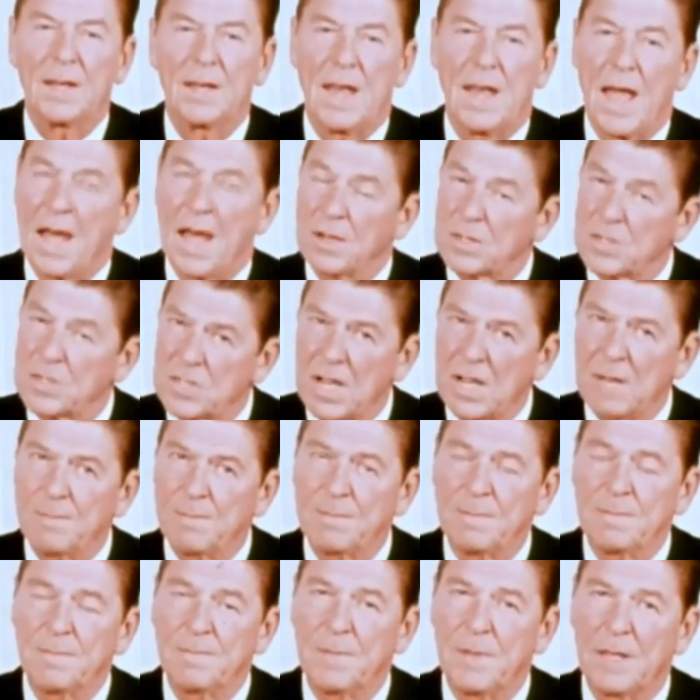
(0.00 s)
Now
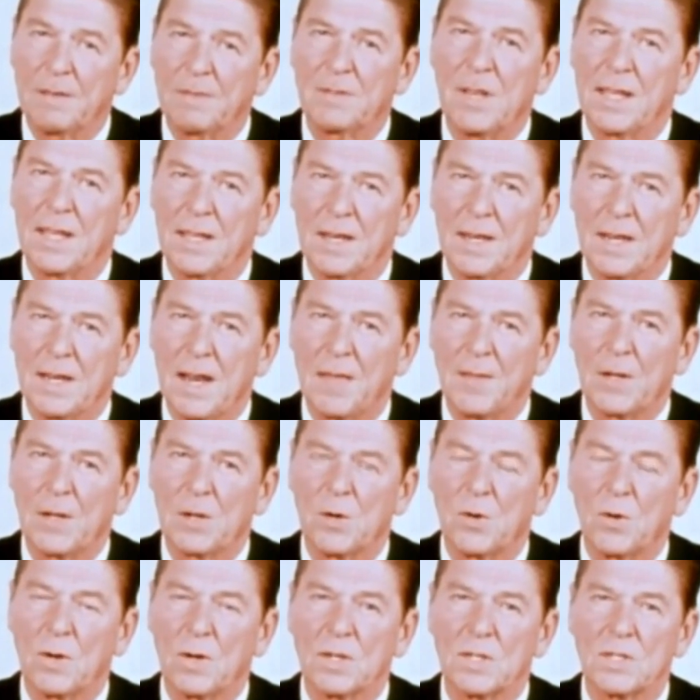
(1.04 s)
some have taken another
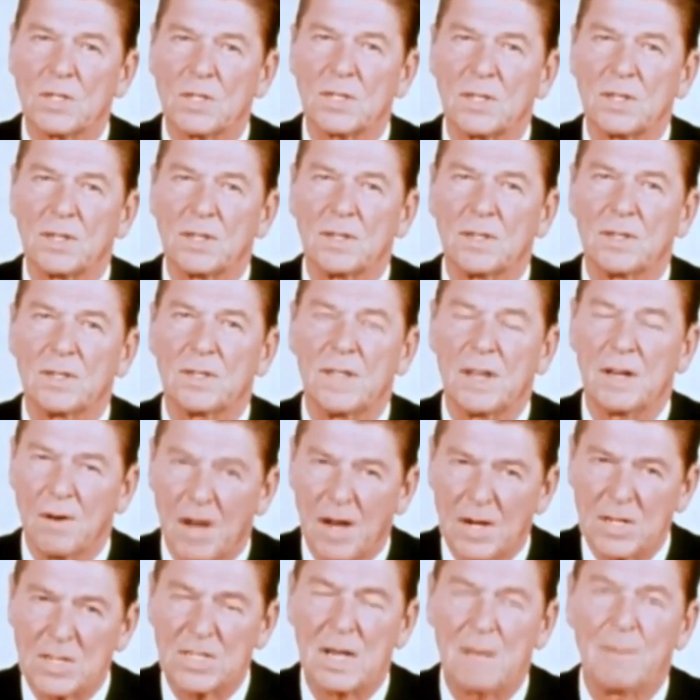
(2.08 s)
course. There
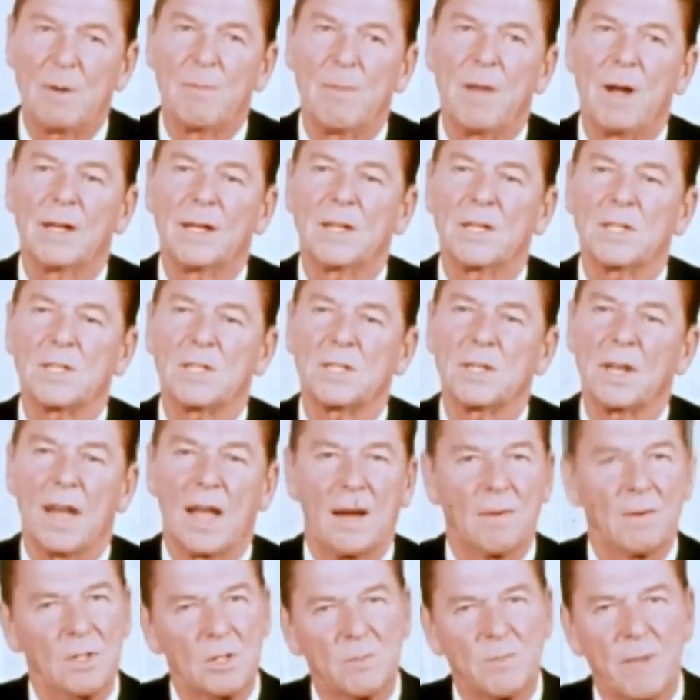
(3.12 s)
are some among us, and I
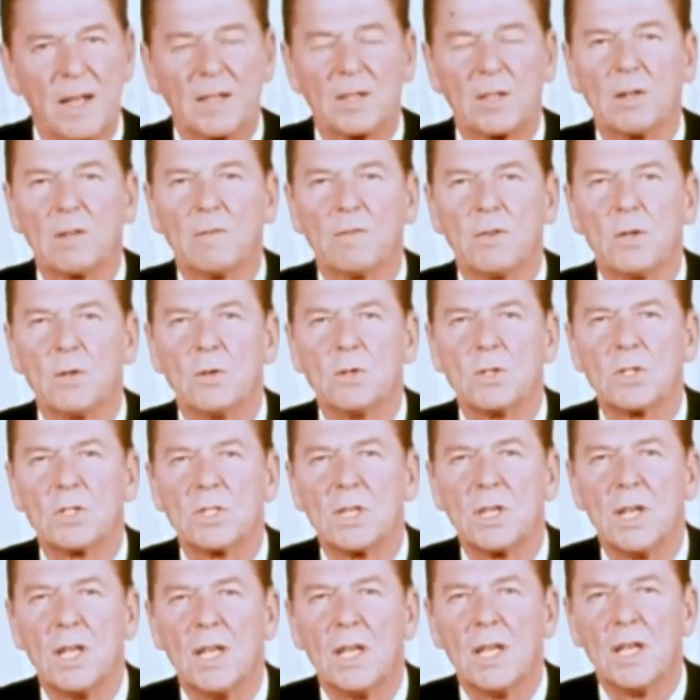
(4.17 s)
respect their views,
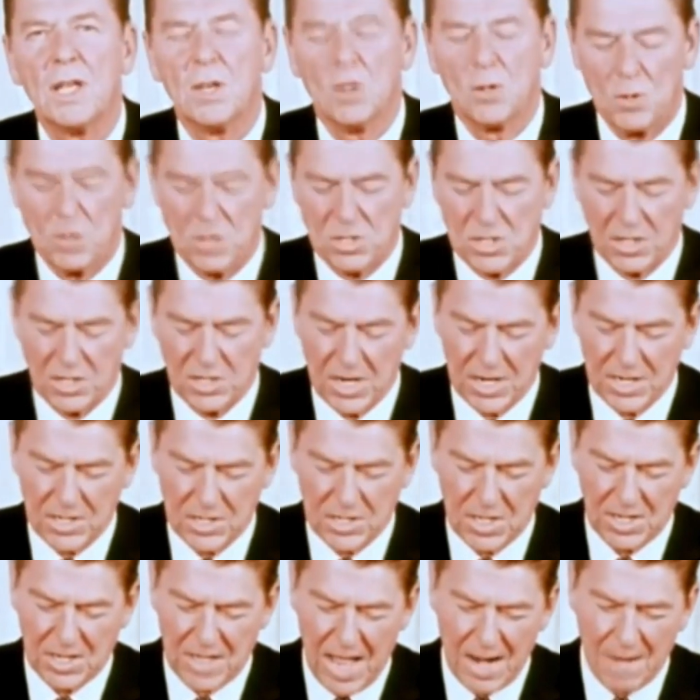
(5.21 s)
who suggest
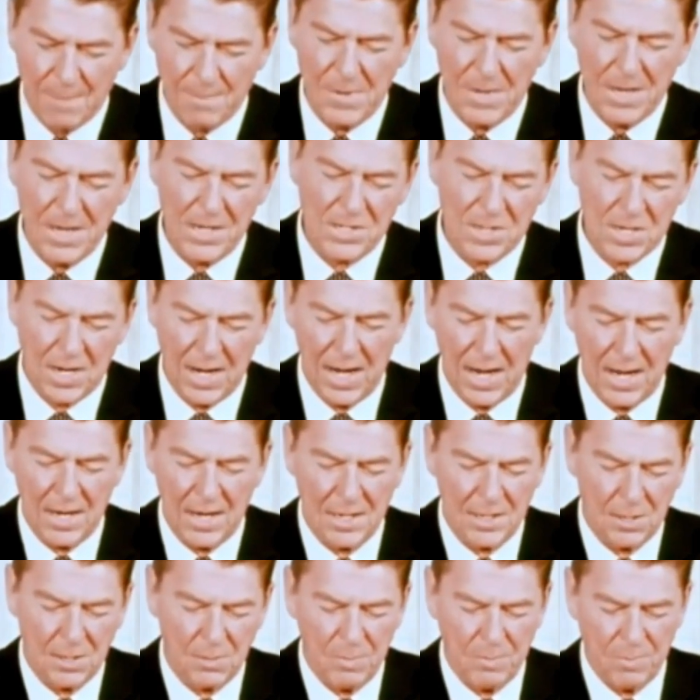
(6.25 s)
that that means an end
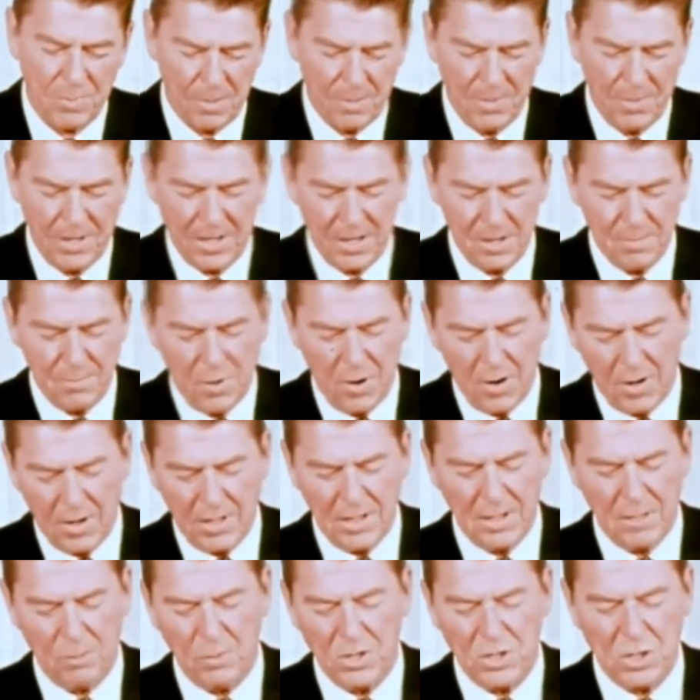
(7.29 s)
to the Republican Party,
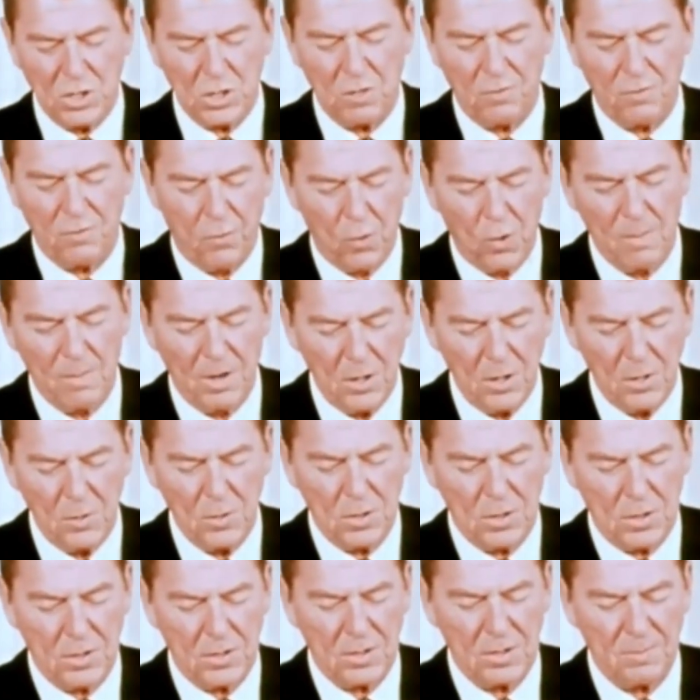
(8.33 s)
that we should form a new
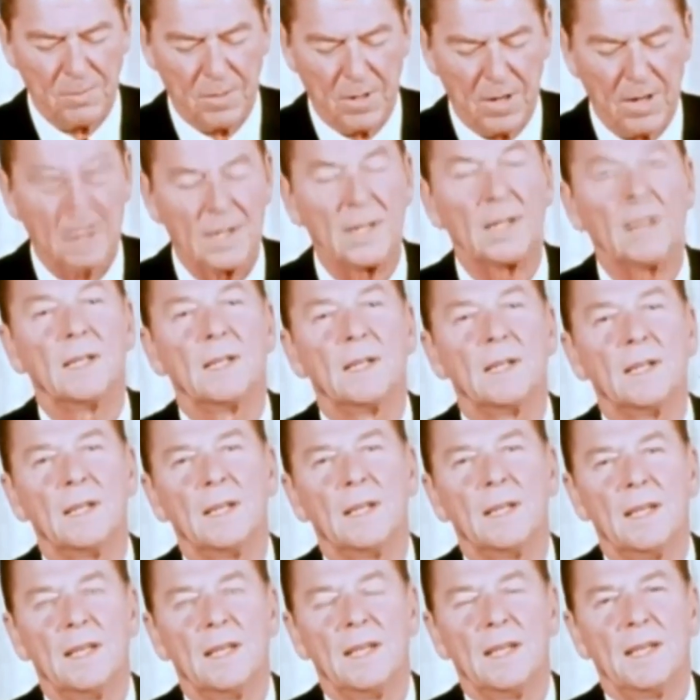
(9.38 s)
third party.
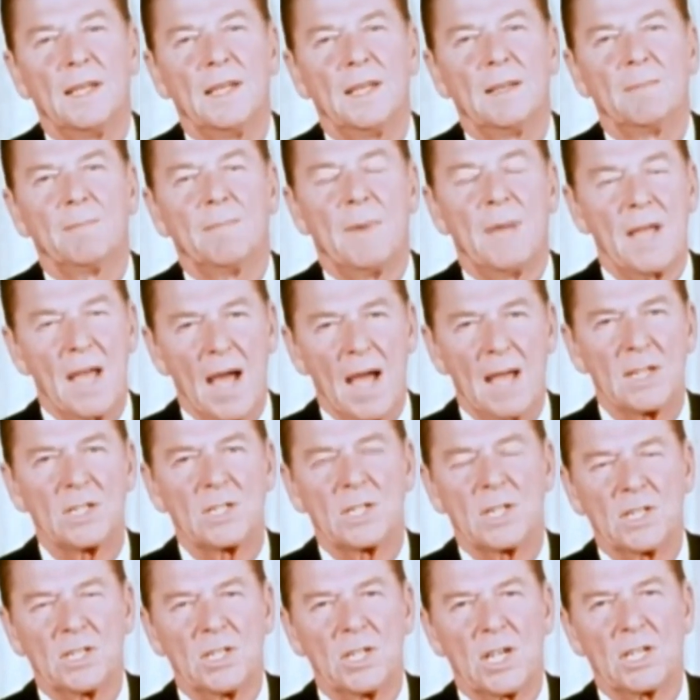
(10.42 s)
May I
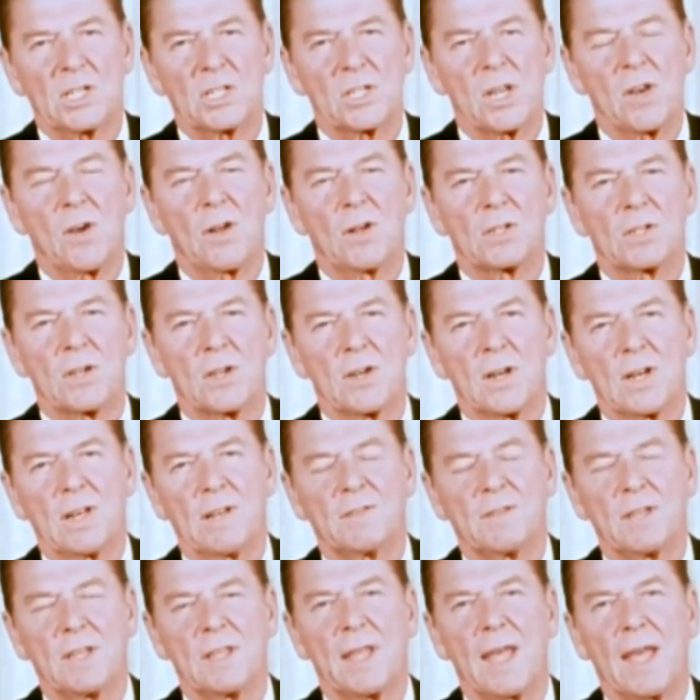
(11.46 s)
suggest an
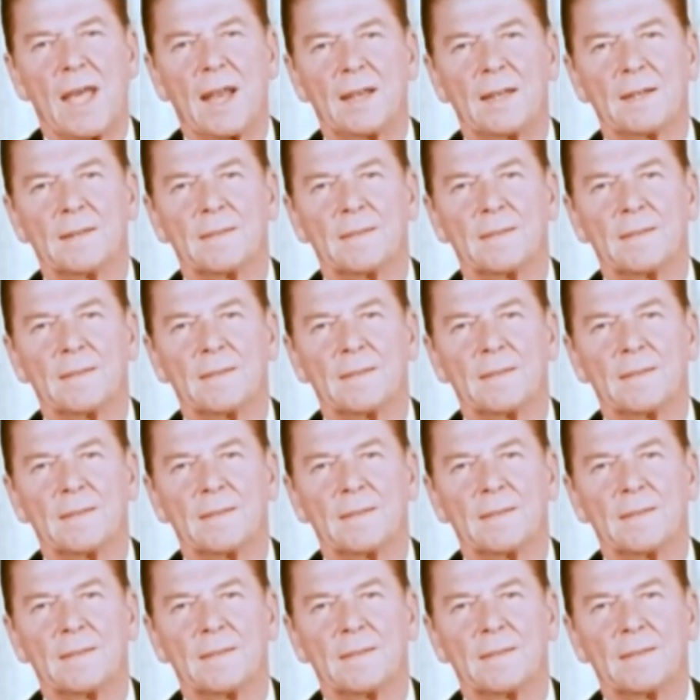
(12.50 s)
alternative to that?